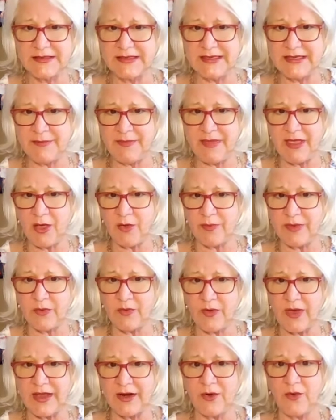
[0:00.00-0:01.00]
email me
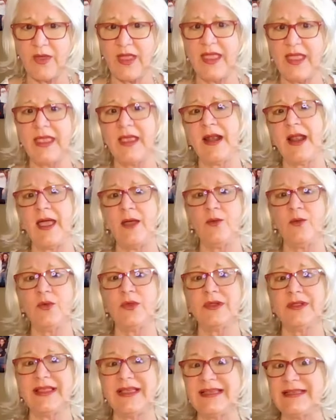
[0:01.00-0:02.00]
right away, and I
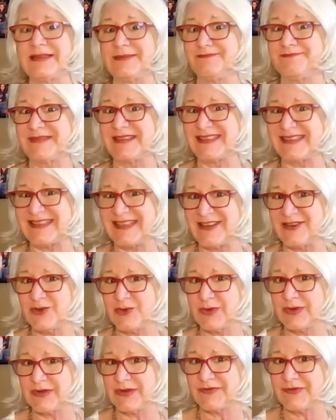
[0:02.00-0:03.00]
will uh, send
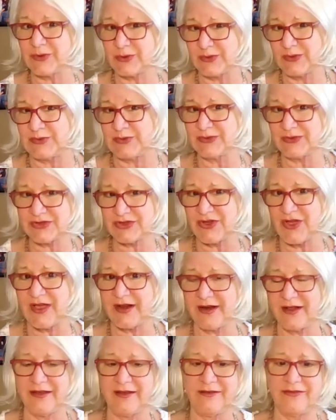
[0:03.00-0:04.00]
you a
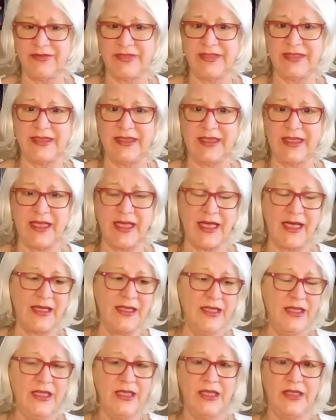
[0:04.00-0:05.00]
Photoshop of the uh,
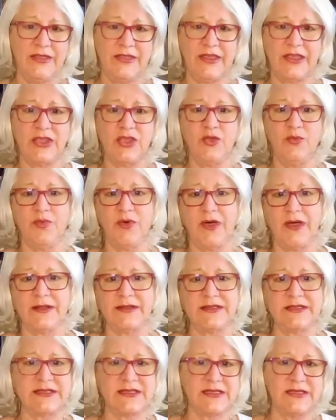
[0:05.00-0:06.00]
the
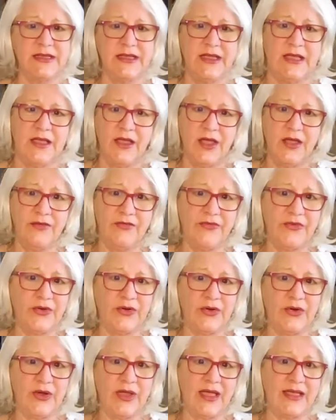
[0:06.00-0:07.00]
coupons
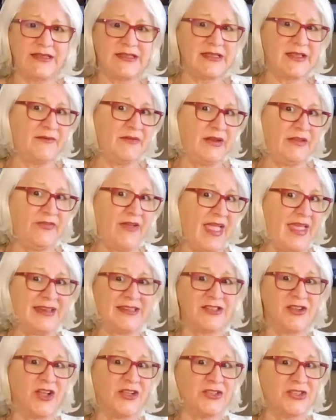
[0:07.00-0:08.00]
for uh, seventy-five. And
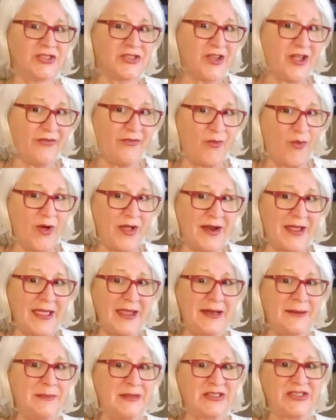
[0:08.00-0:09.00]
it's not just off one
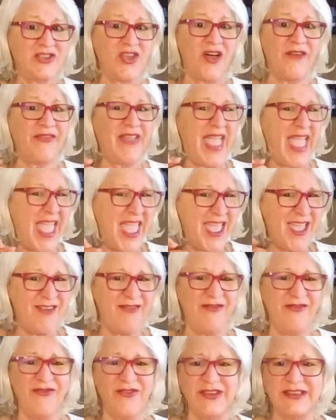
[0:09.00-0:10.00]
item, it's off
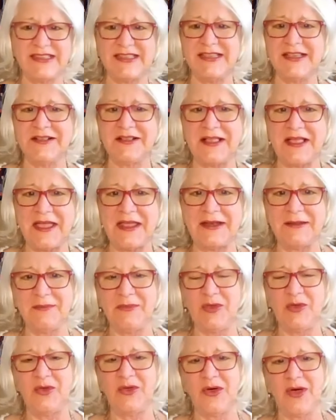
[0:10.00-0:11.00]
every single
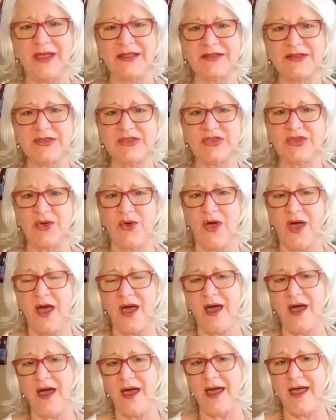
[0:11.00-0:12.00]
item you got. So
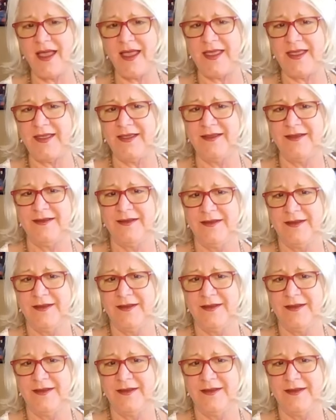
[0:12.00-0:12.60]
I